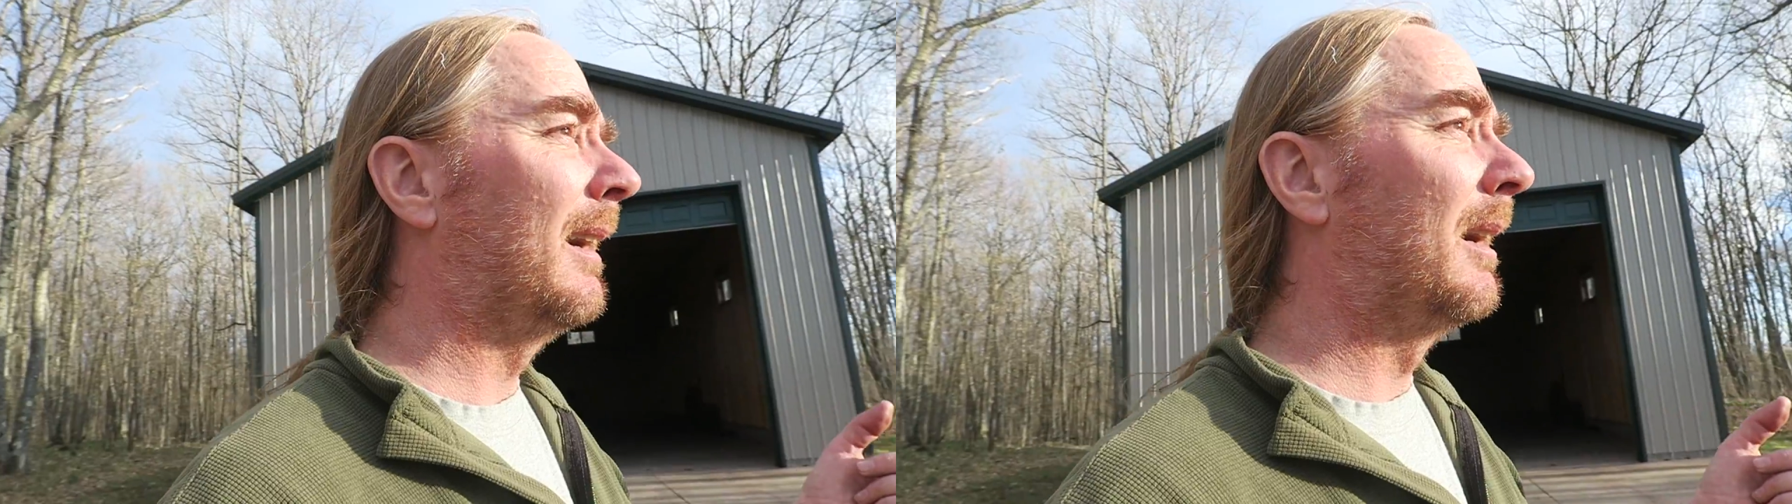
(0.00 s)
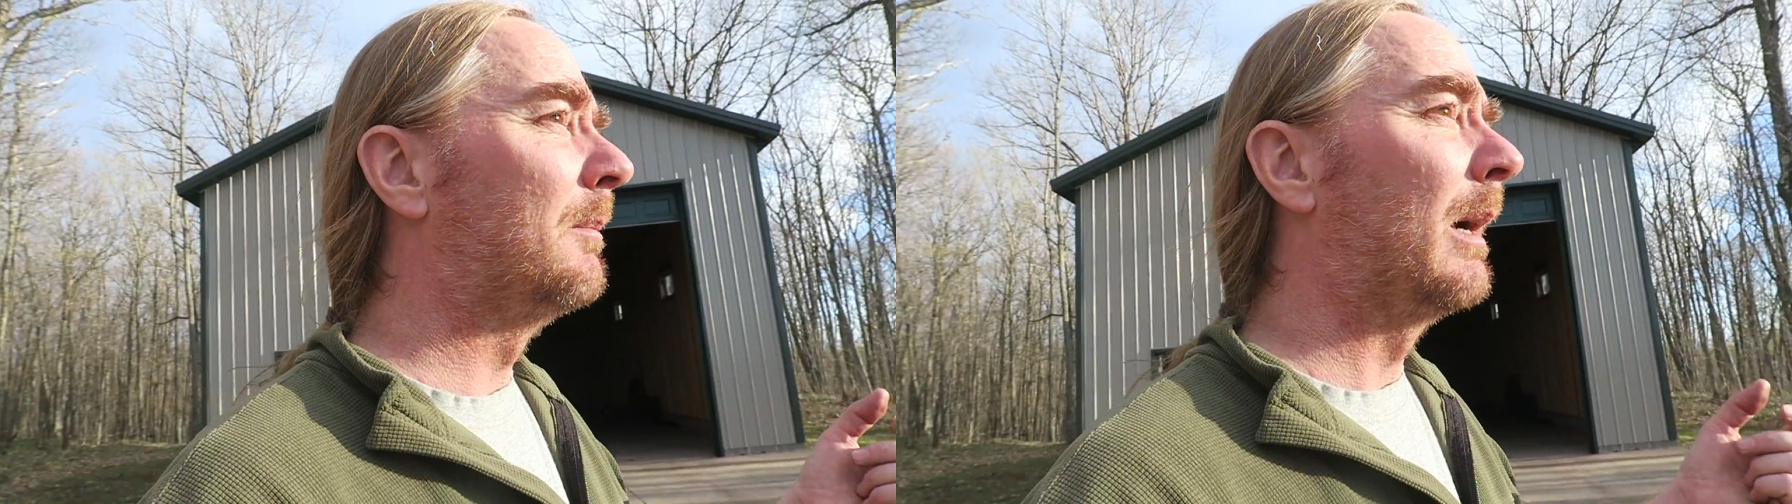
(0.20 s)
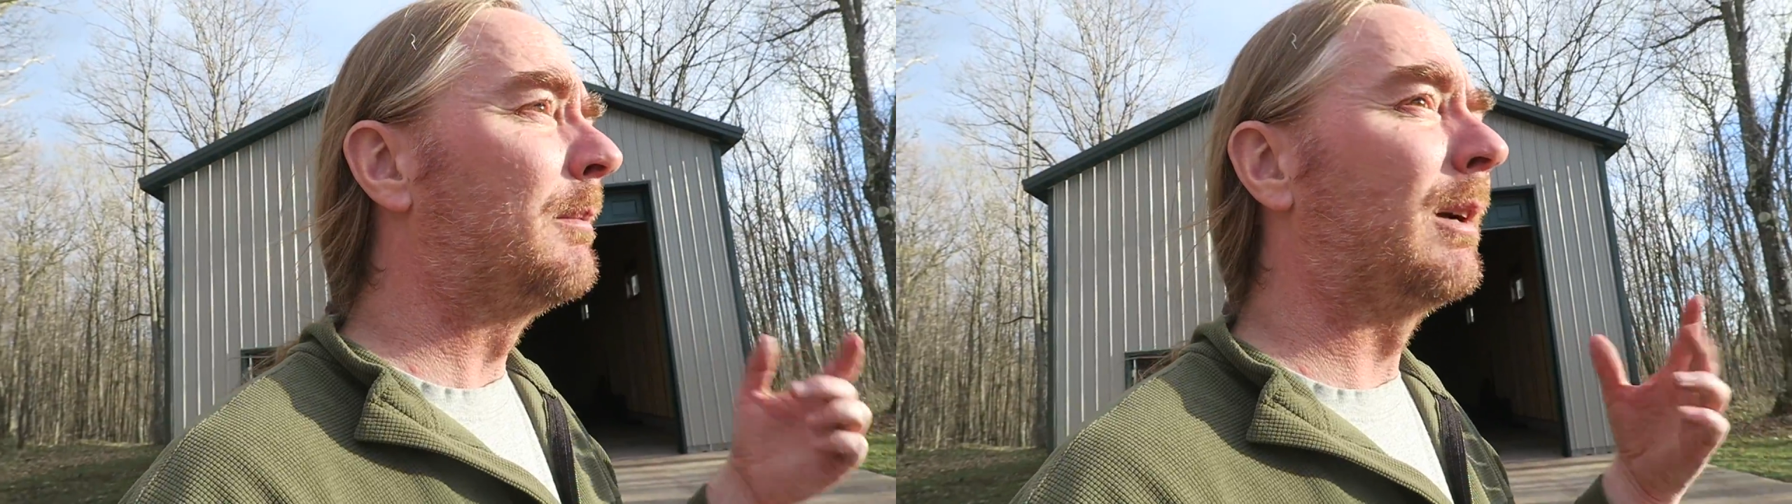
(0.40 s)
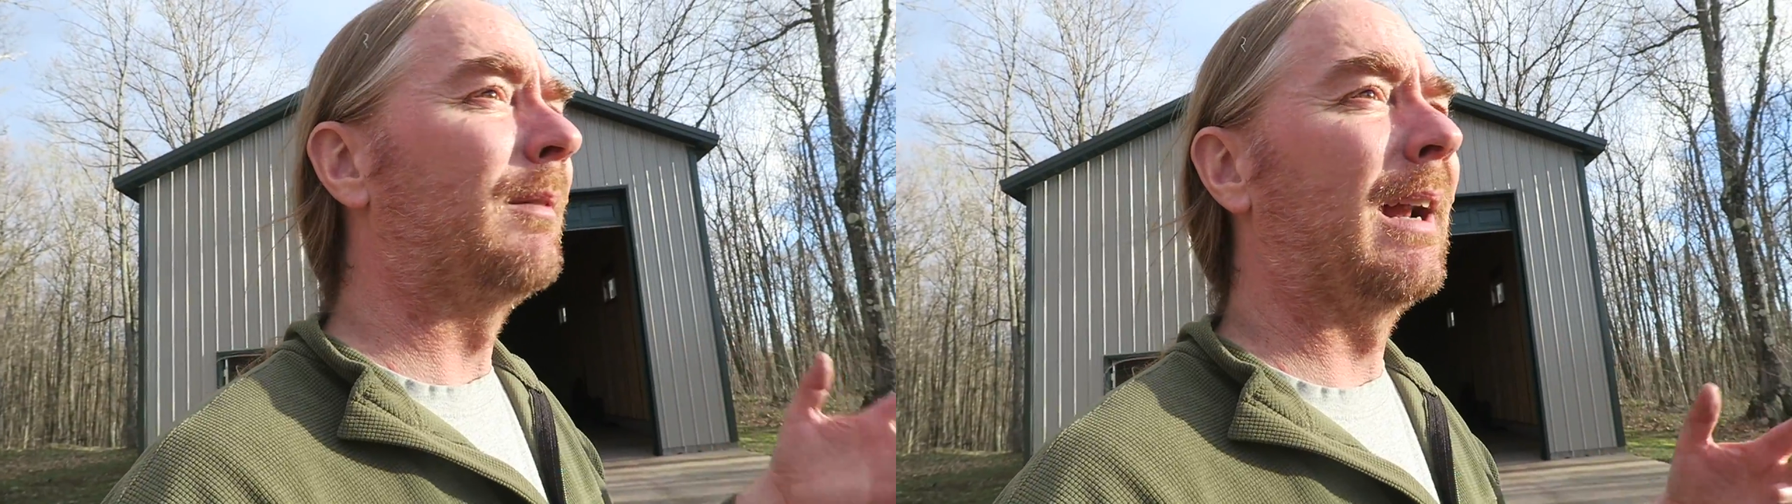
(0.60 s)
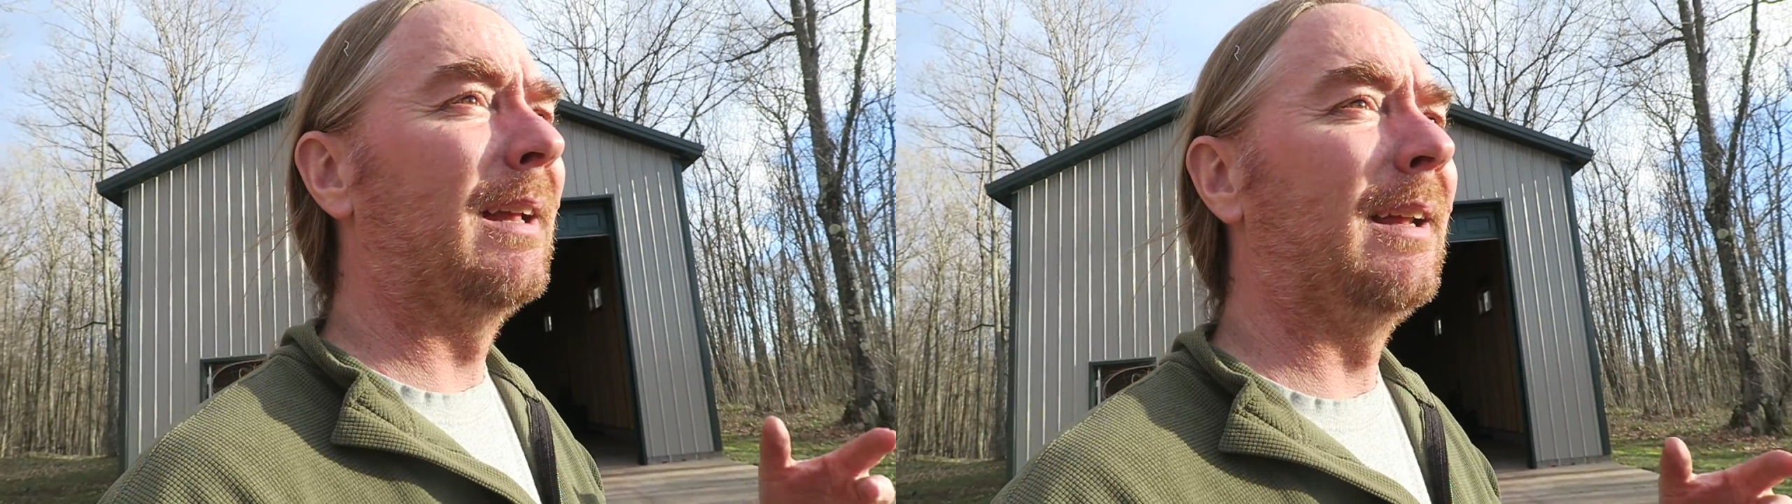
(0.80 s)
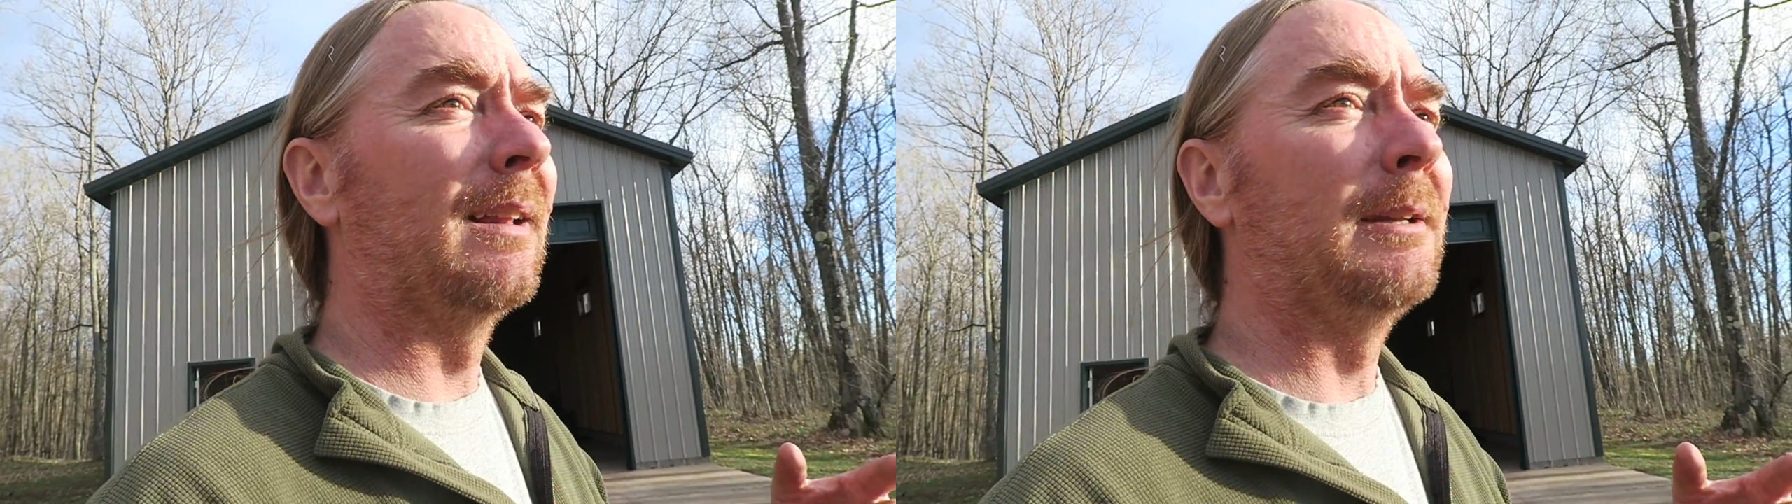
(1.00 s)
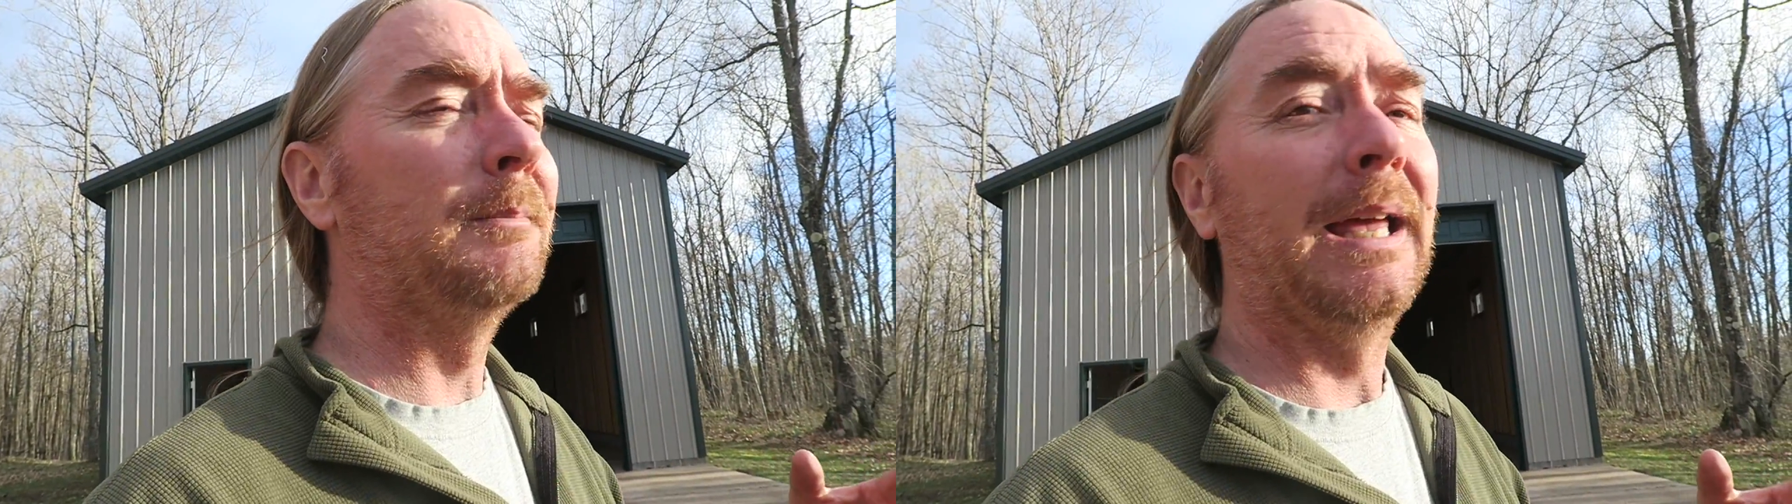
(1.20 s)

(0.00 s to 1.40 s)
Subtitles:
I'm starting to run out of daylight